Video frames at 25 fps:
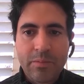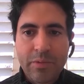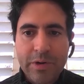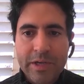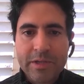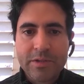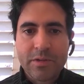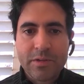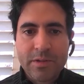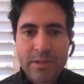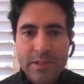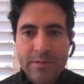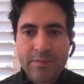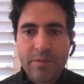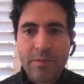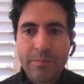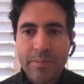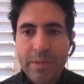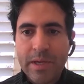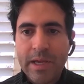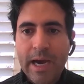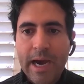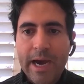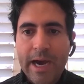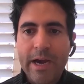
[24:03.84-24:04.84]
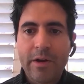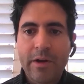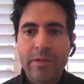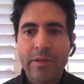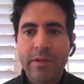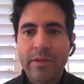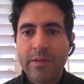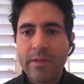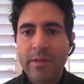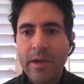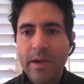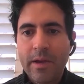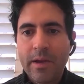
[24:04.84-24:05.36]
appraisals even be higher
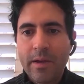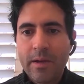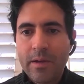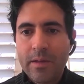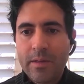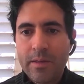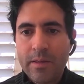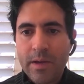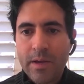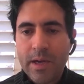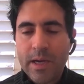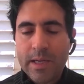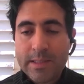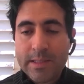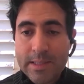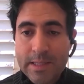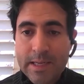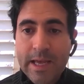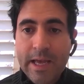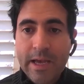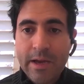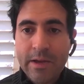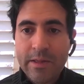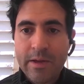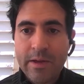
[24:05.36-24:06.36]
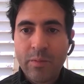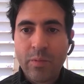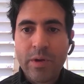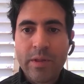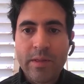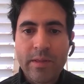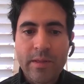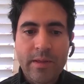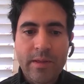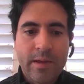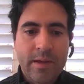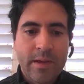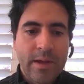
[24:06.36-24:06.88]
than today than
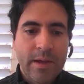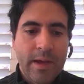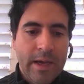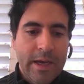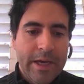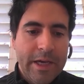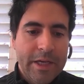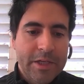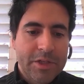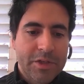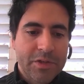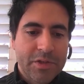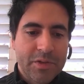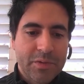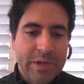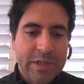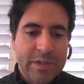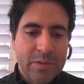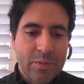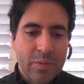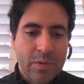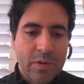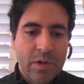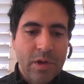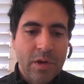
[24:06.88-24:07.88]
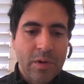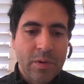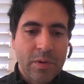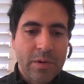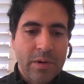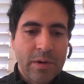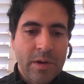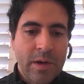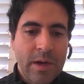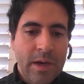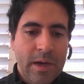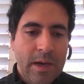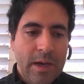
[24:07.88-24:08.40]
when the interest rates were
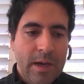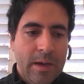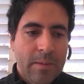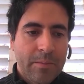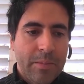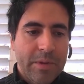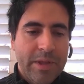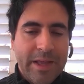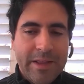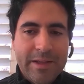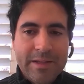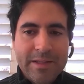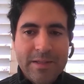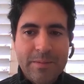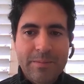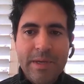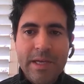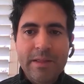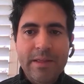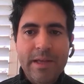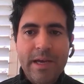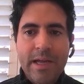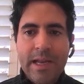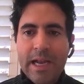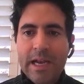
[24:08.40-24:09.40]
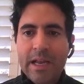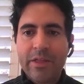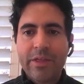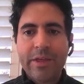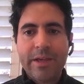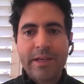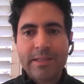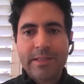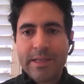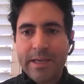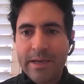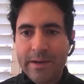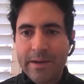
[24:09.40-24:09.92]
lower. But that doesn't mean that anything
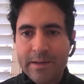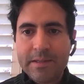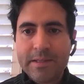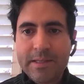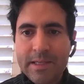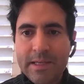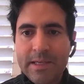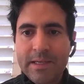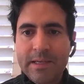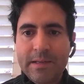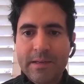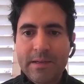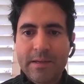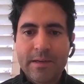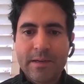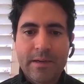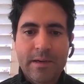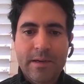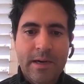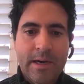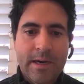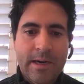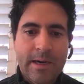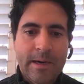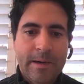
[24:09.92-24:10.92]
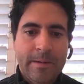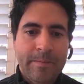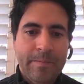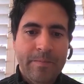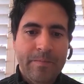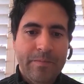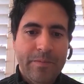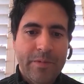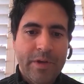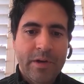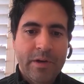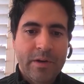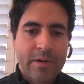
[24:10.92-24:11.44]
is guaranteed.
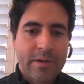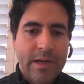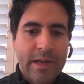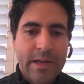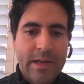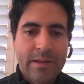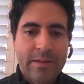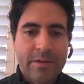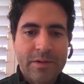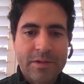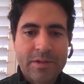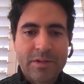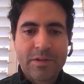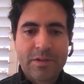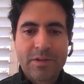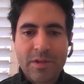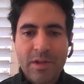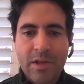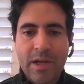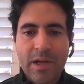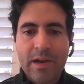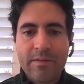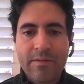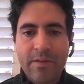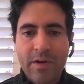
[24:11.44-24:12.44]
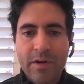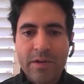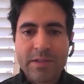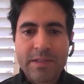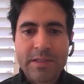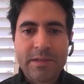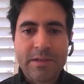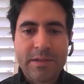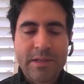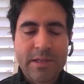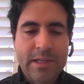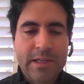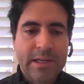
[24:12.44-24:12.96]
There's a lot of
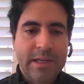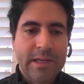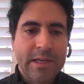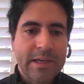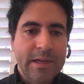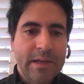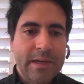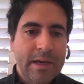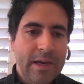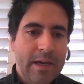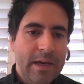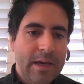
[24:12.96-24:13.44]
volatility in it.